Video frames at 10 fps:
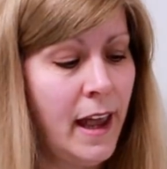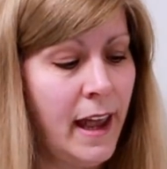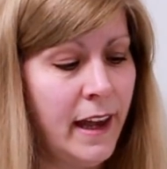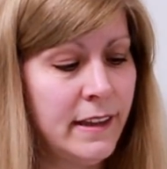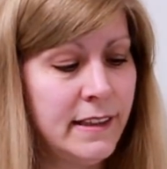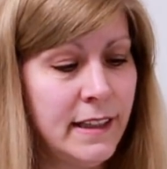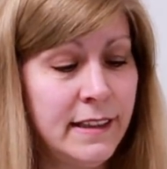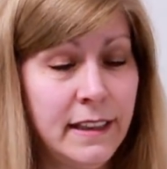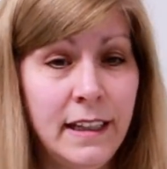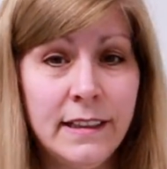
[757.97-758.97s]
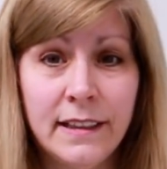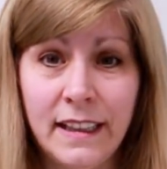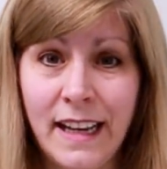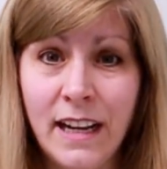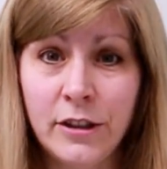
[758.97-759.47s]
And since he eats the
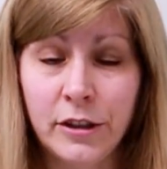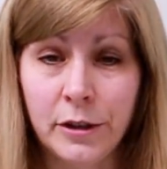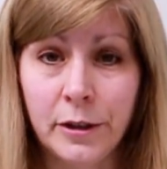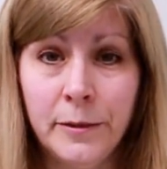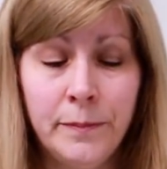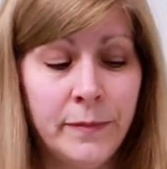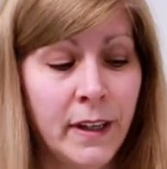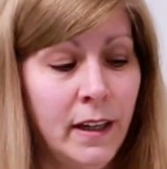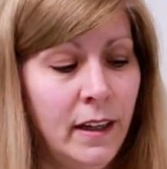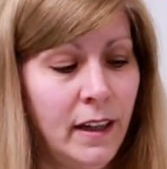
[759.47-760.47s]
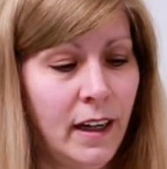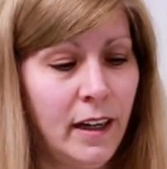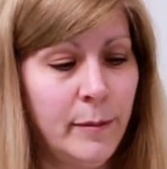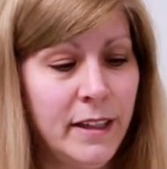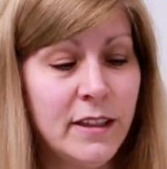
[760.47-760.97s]
nectar,
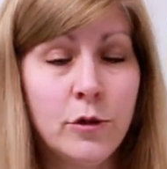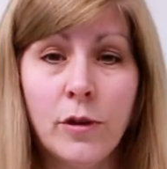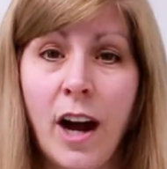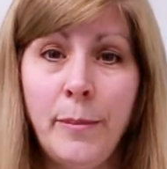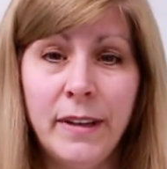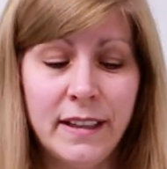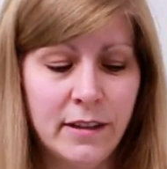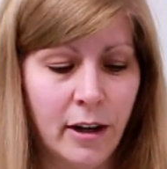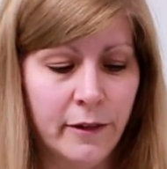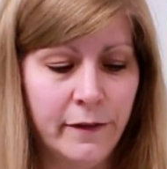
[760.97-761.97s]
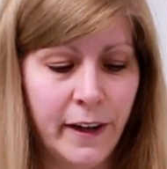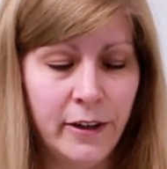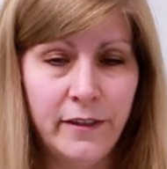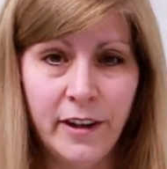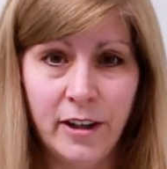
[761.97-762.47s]
his droppings are
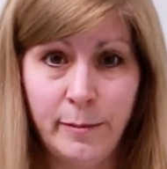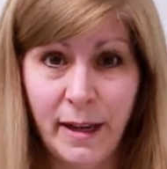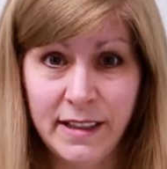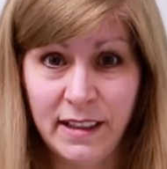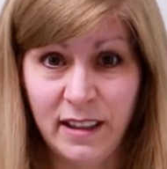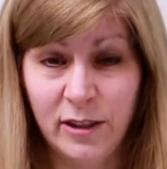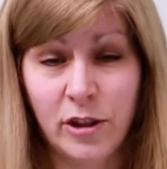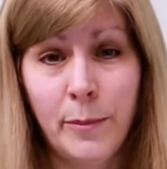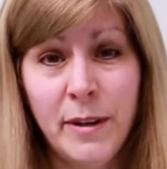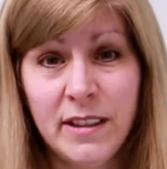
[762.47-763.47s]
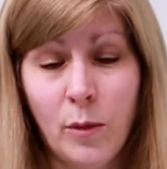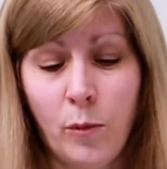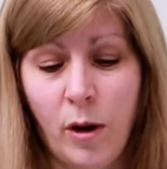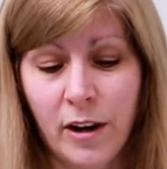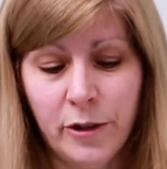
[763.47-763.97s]
very, very messy. The droppings are
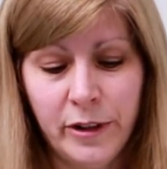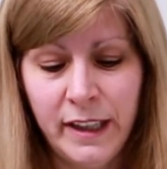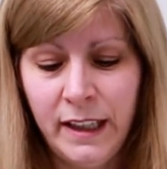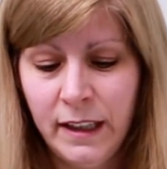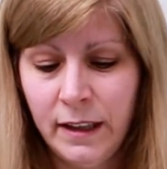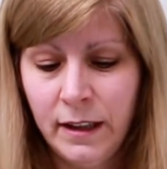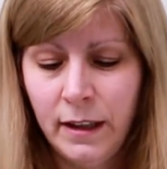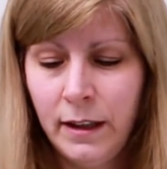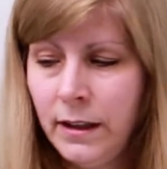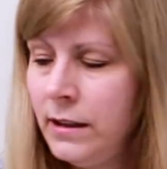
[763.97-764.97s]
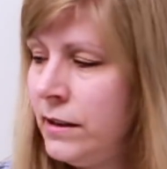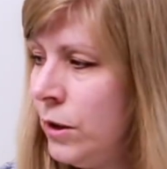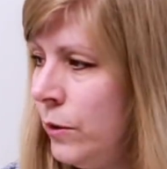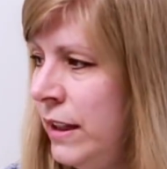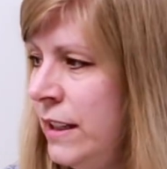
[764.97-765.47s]
watery.
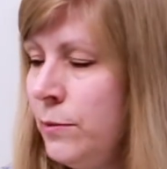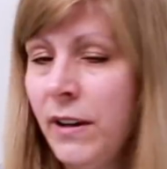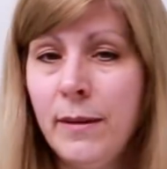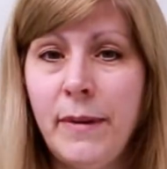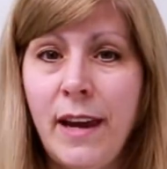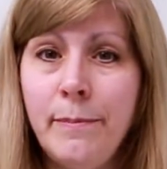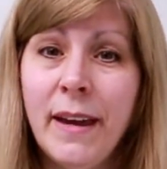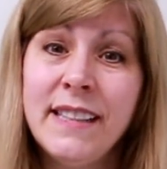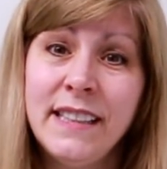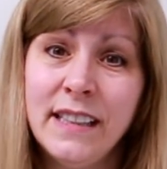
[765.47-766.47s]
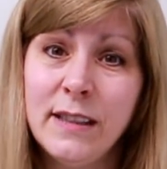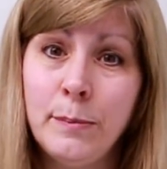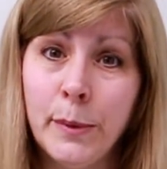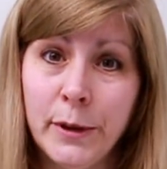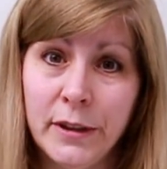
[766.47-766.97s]
So he's one of my
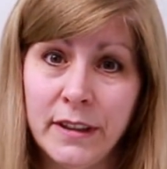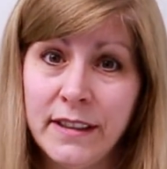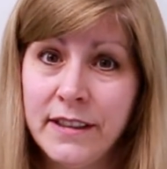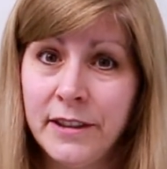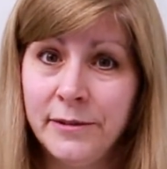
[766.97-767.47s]
messiest birds.